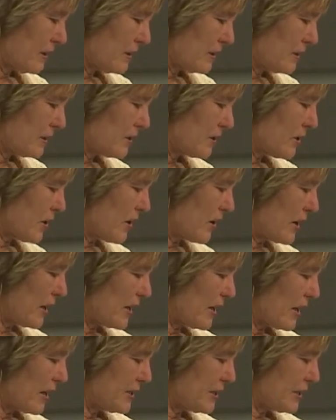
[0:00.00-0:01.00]
So
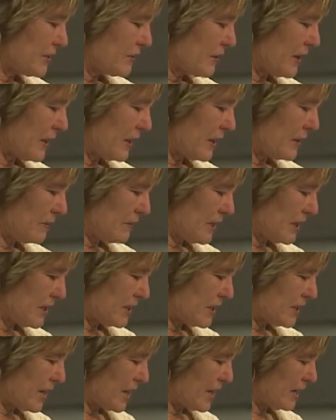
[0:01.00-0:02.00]
I just want to end by
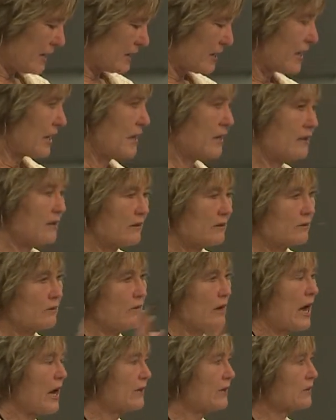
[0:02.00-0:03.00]
saying that
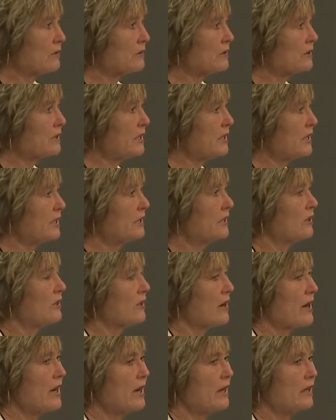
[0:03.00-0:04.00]
we have a really
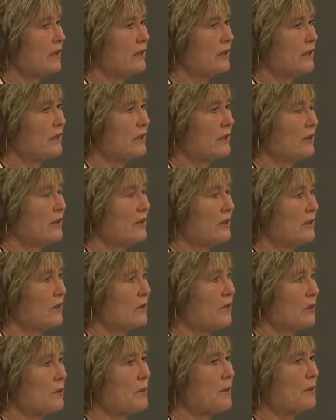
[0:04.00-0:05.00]
great
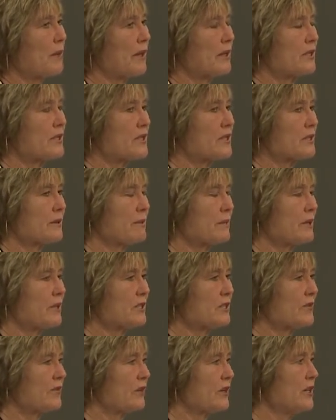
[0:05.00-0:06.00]
group of
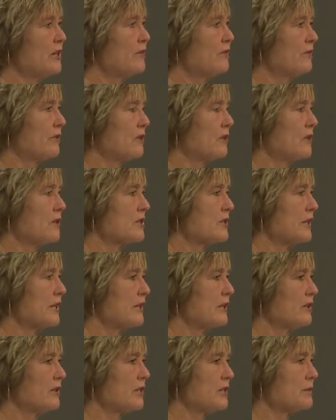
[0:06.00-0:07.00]
participants, very diverse,
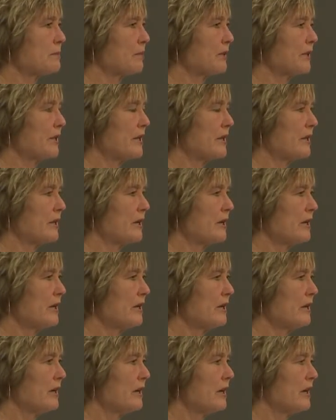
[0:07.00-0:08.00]

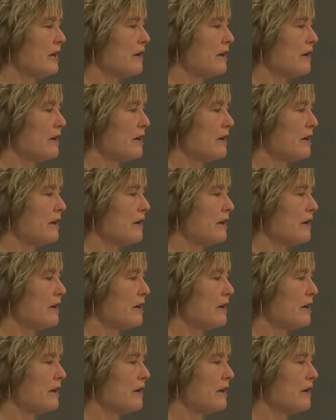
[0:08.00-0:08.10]
interdisciplinary,